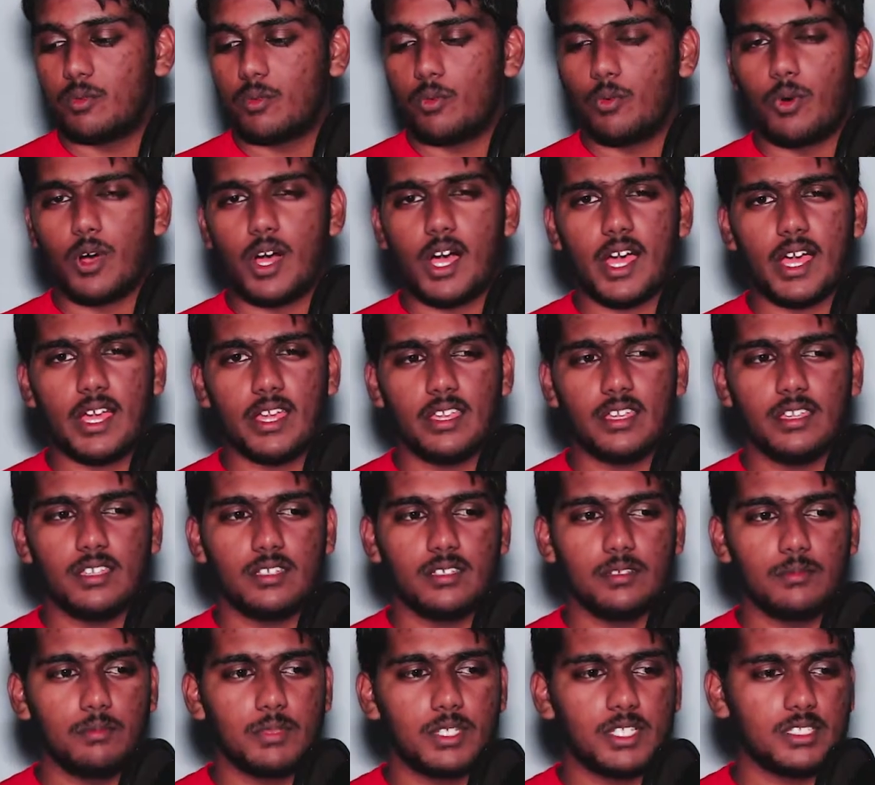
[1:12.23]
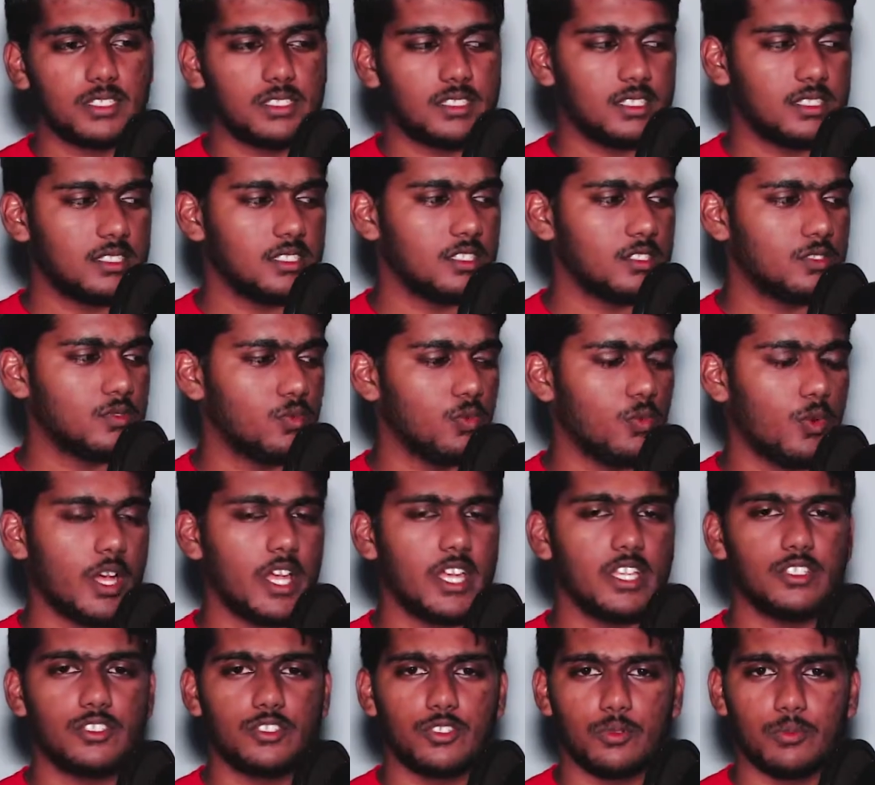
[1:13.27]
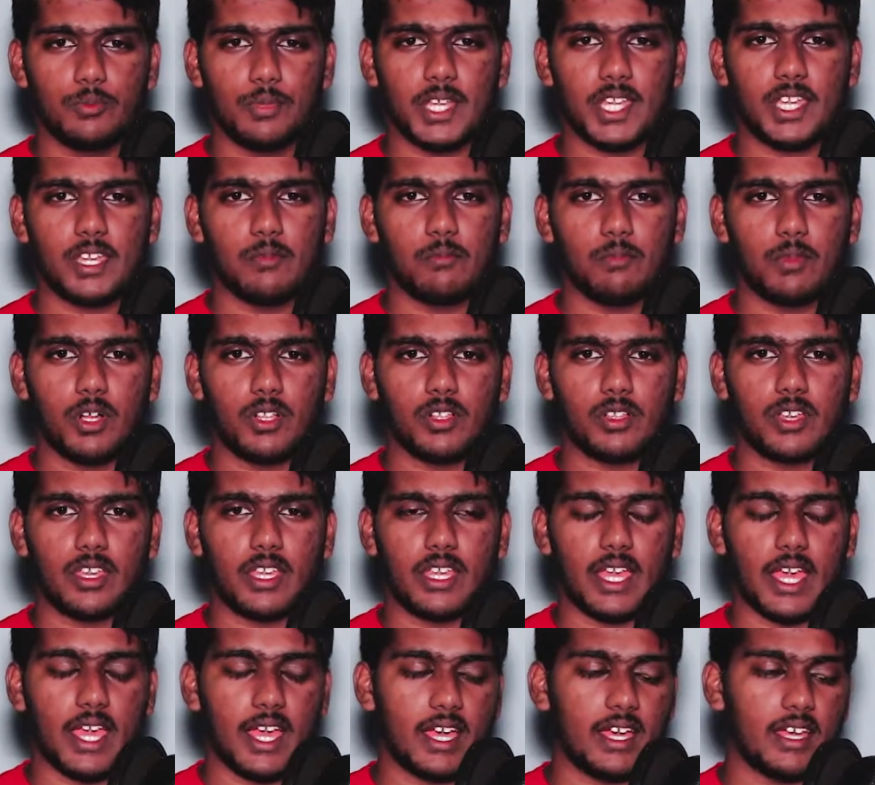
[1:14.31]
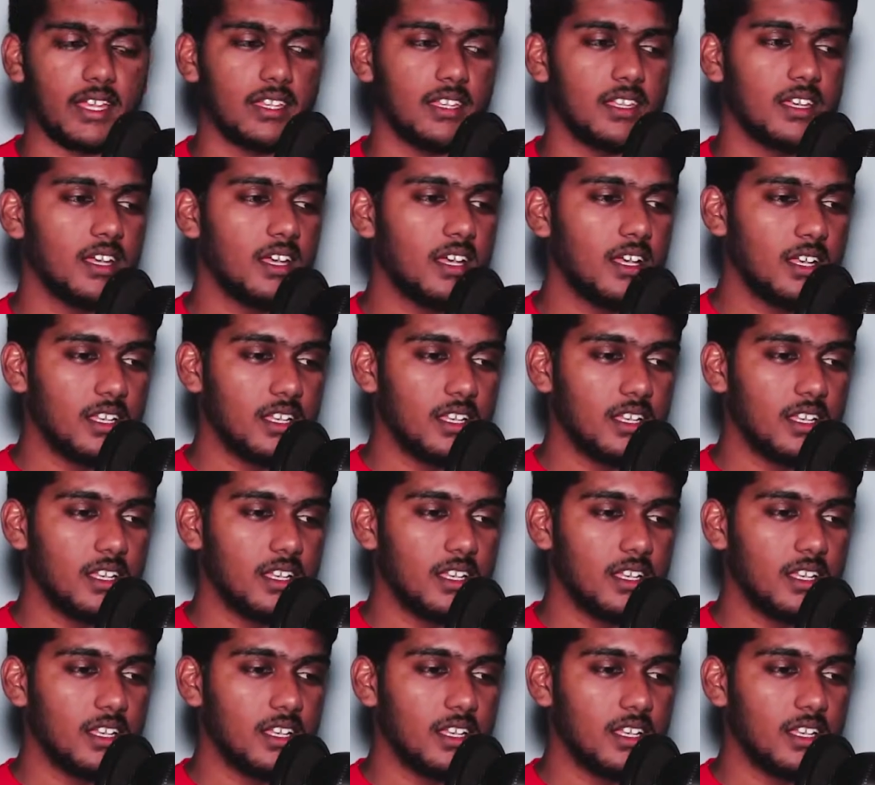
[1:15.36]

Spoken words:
Why? Because this is way too big and bulky, and